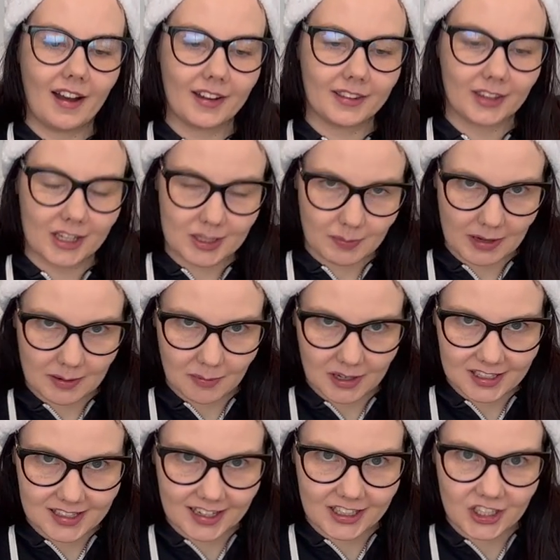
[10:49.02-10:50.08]
The speed
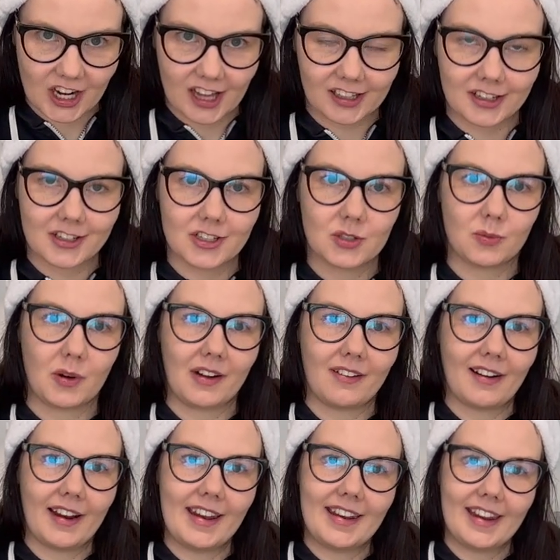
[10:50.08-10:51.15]
puzzling challenge where
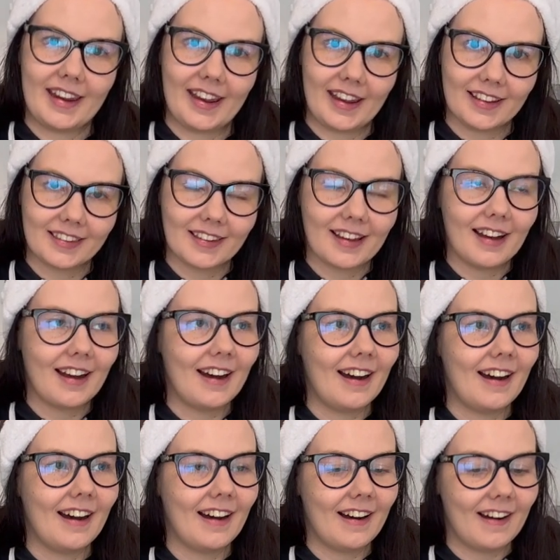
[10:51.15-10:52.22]
I did
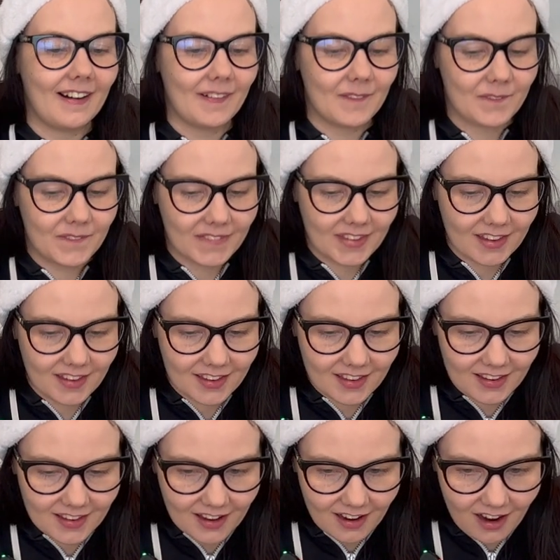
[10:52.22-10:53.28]

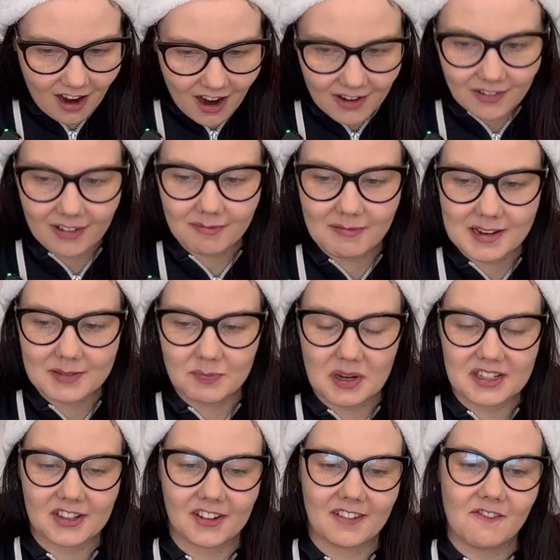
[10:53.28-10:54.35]
100-piece
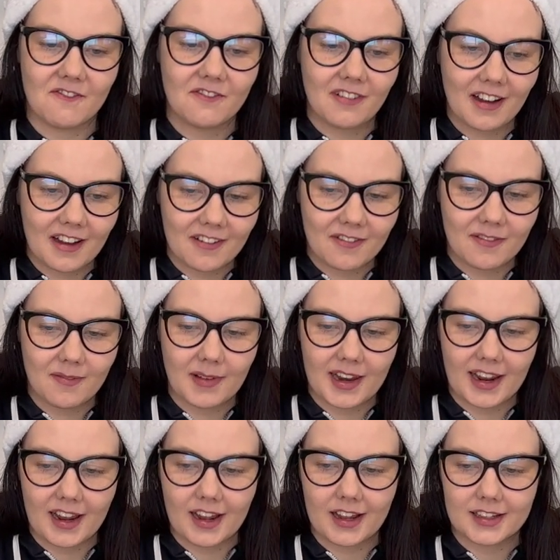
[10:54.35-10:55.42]
puzzle in 5
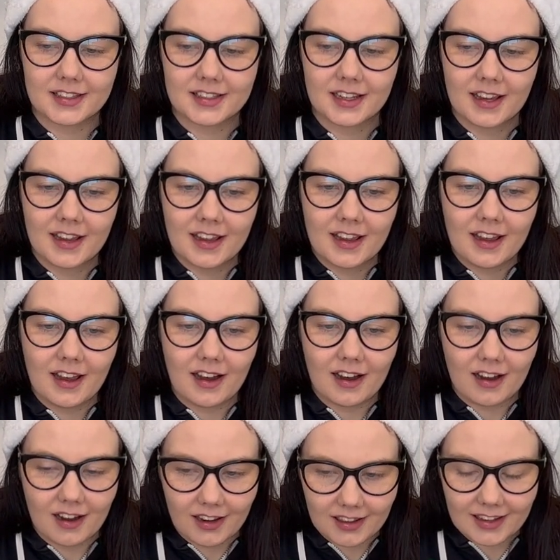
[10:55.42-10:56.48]
minutes.
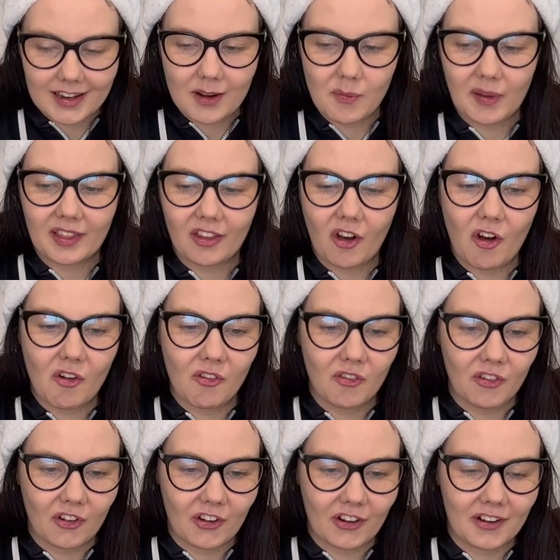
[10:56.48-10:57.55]
A little bit
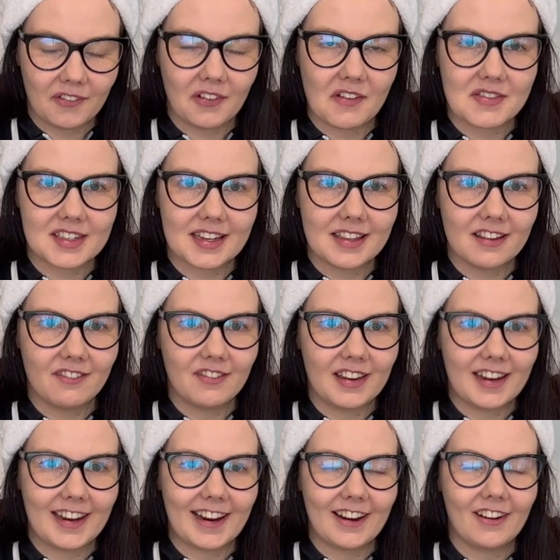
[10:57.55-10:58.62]
over if you've seen the
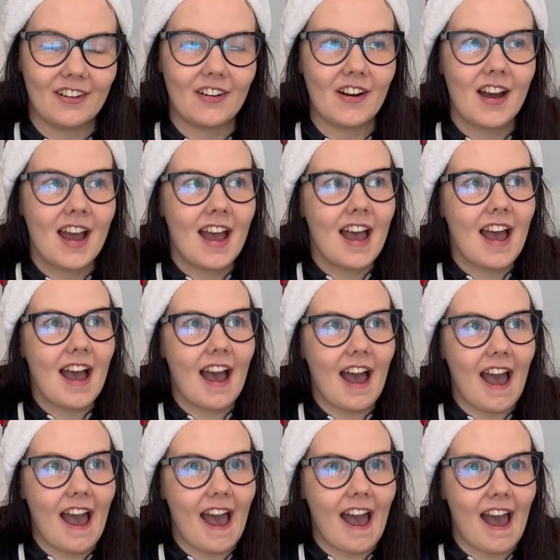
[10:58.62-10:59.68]
video,
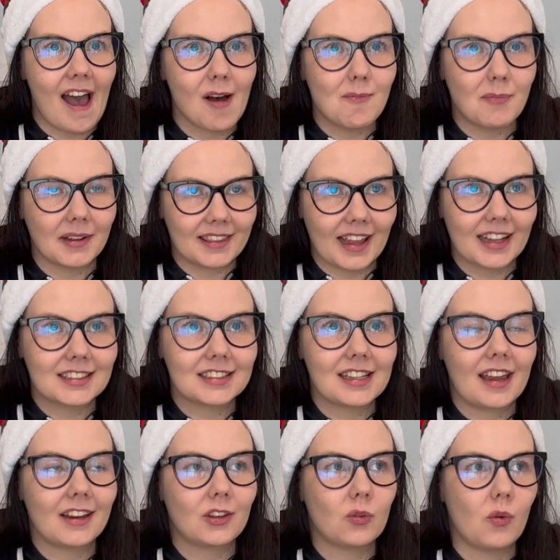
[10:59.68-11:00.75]
but that's
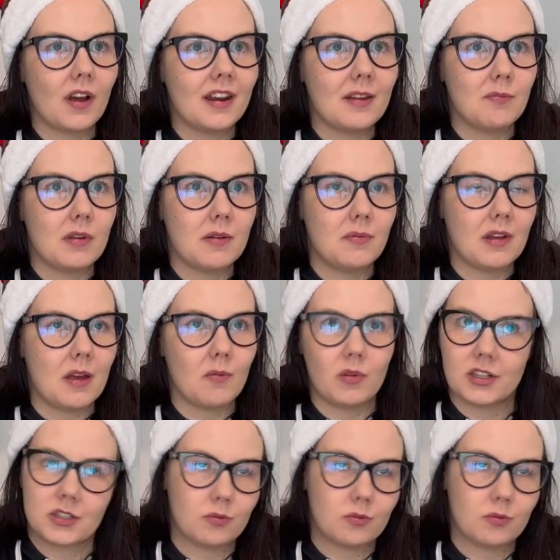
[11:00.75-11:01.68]
like 20 ppm, which